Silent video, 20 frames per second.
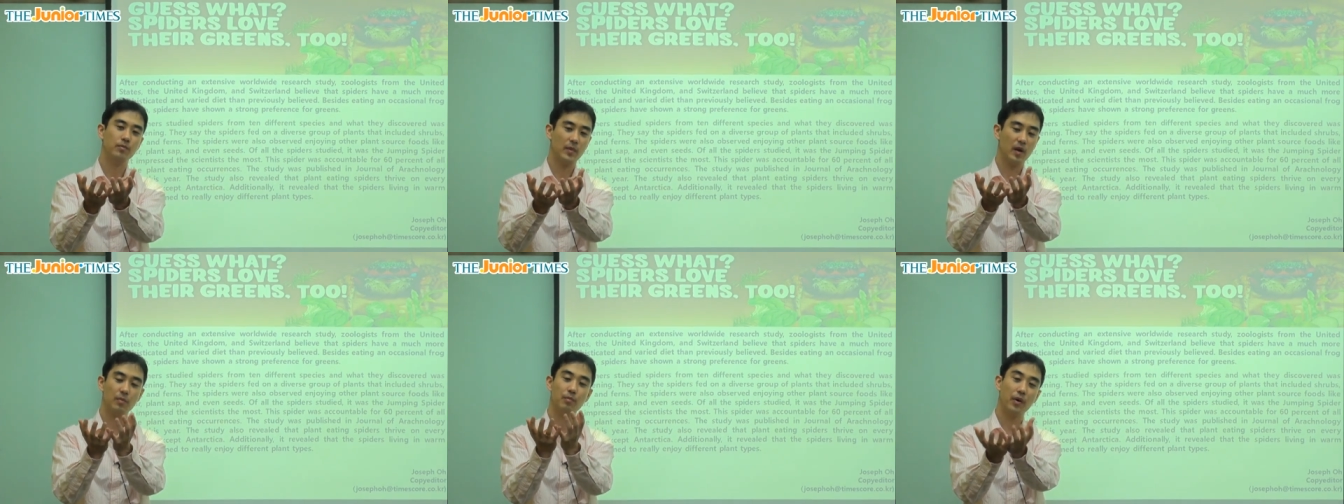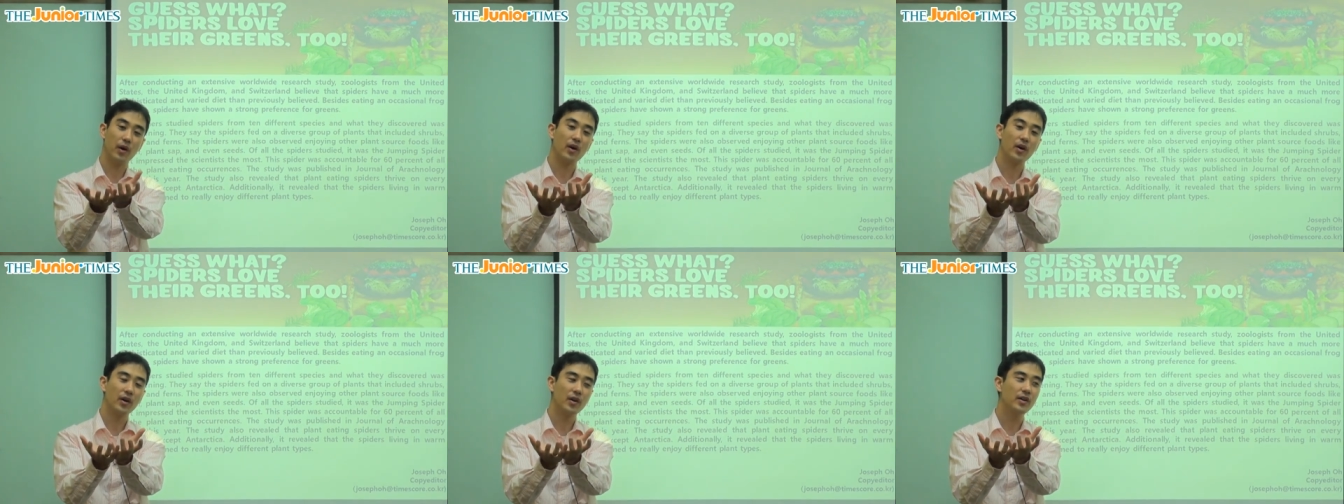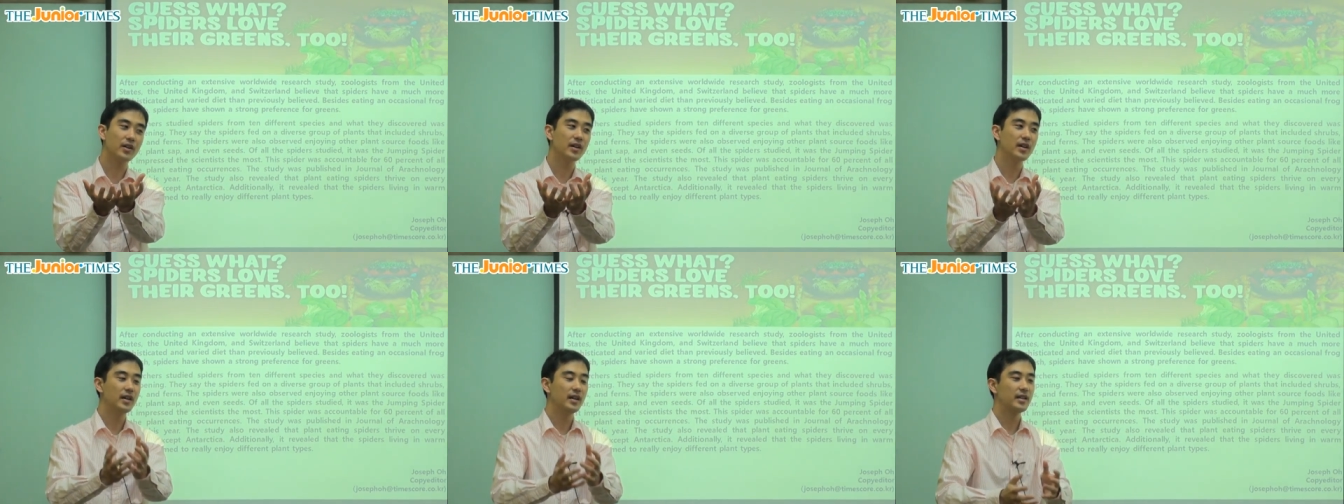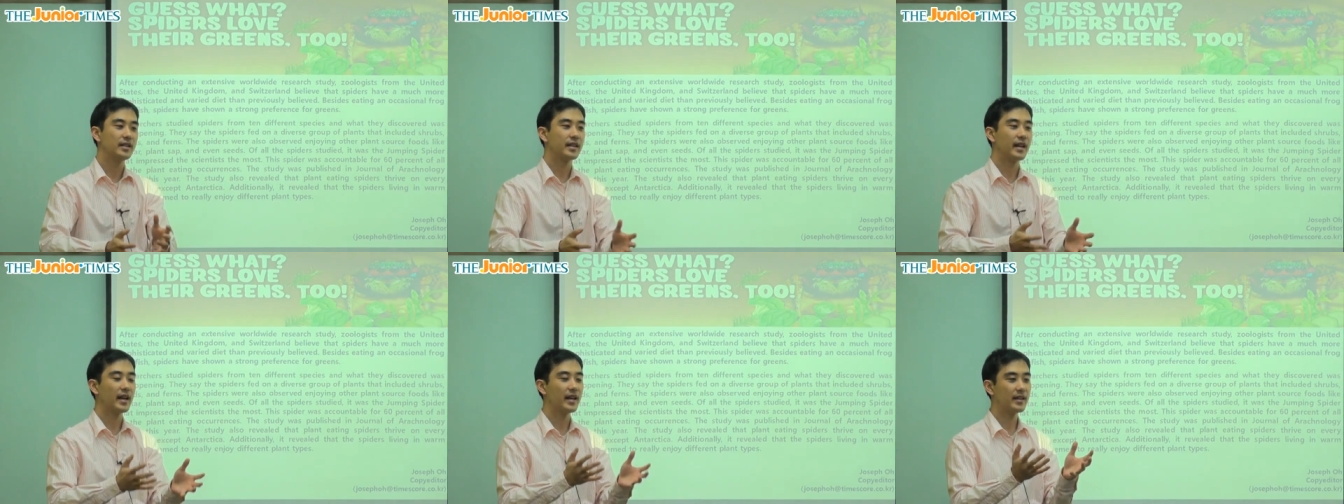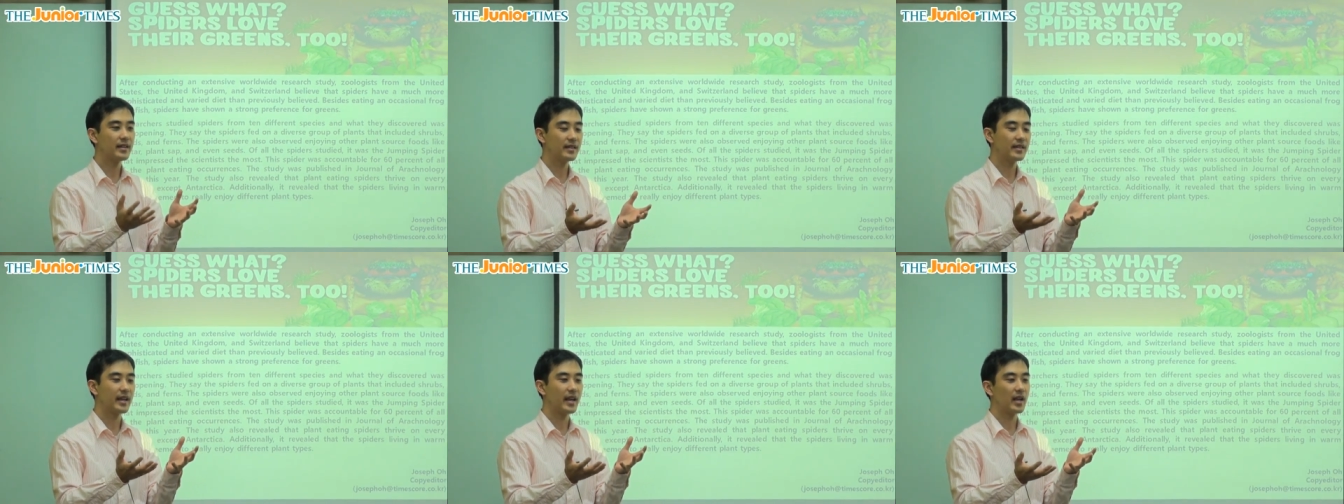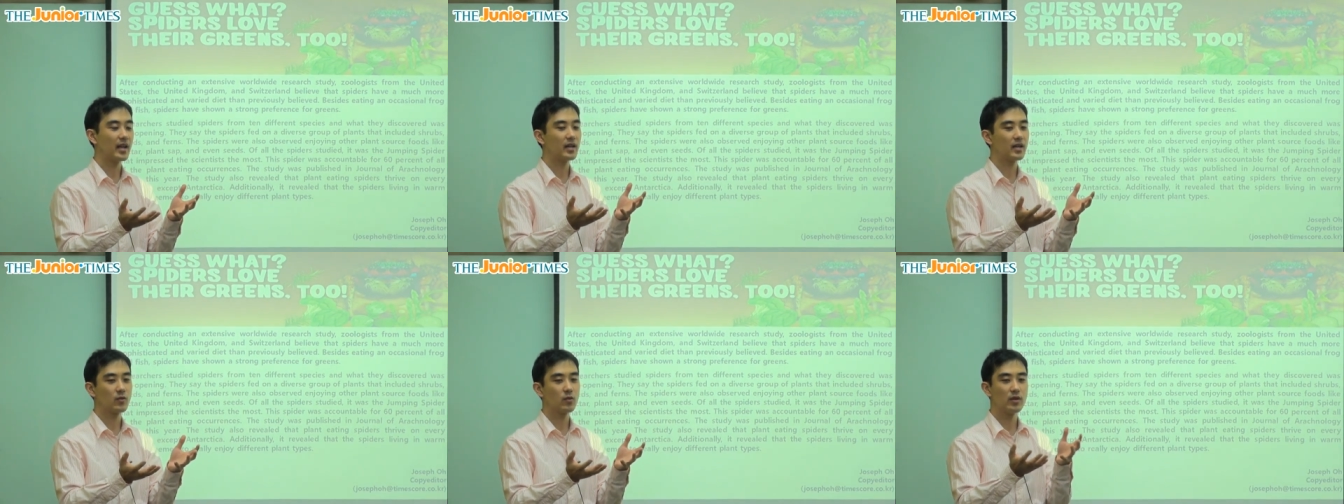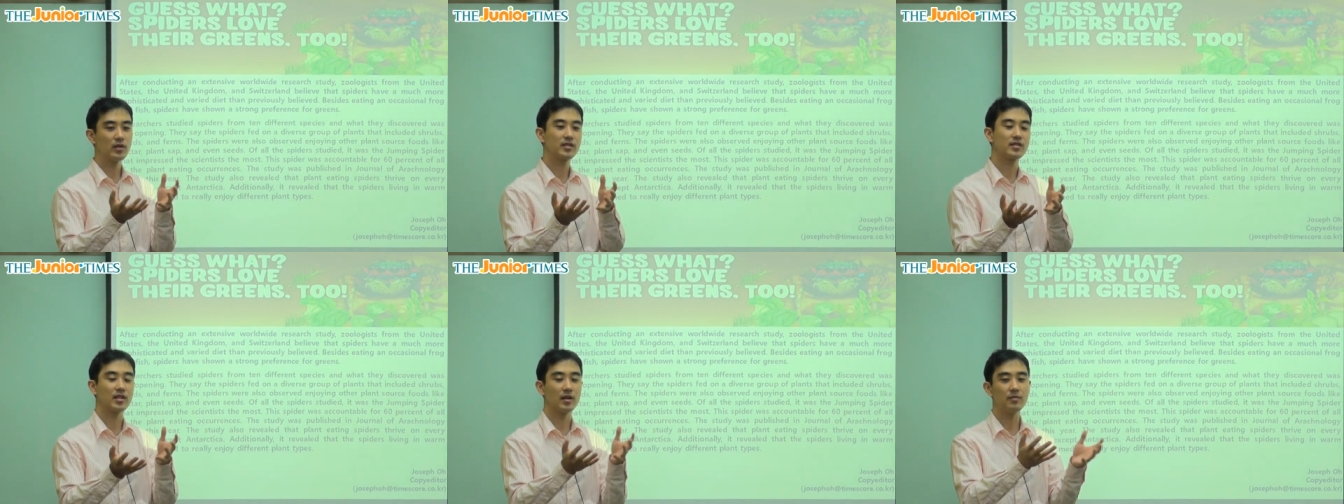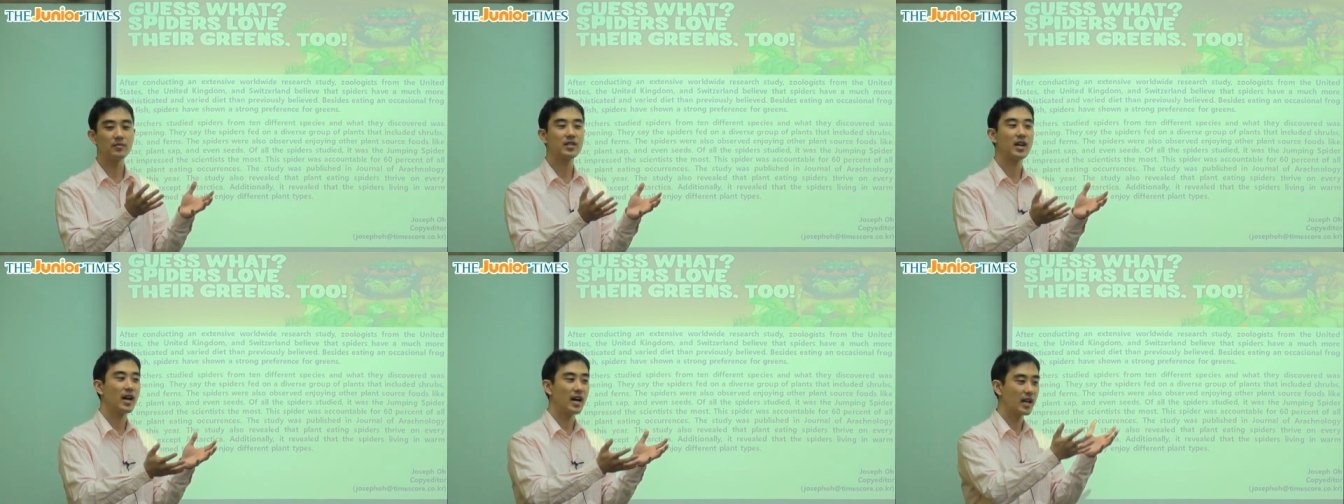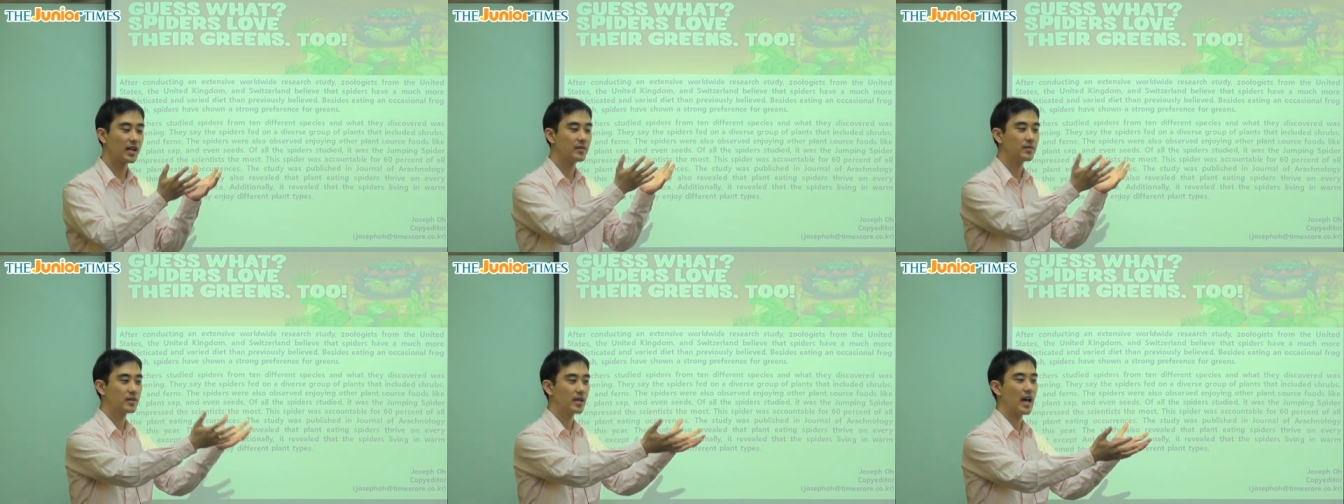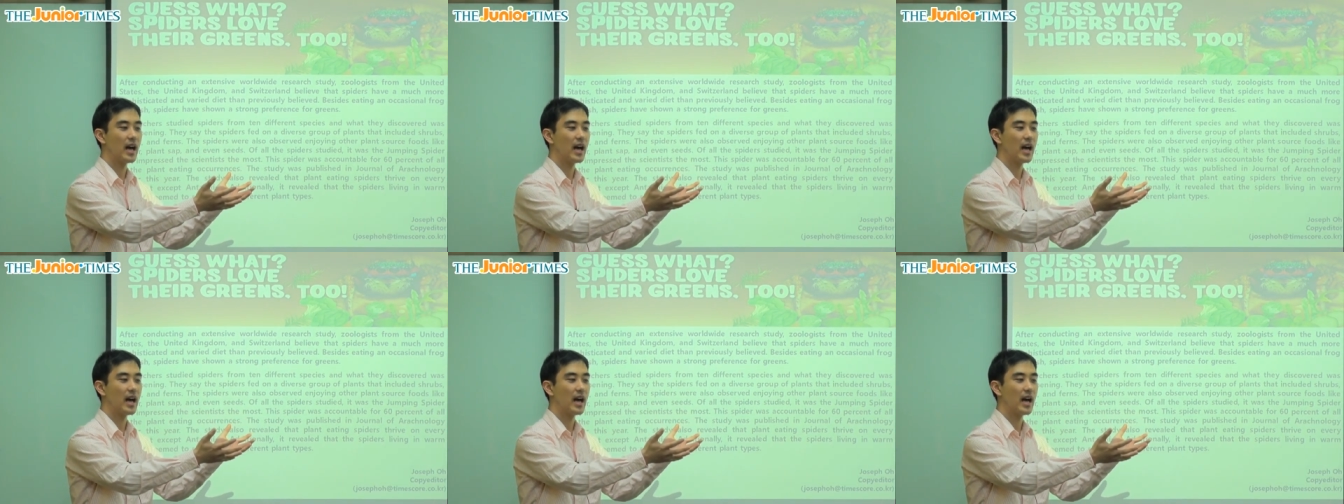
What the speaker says: a bird, then they will sometimes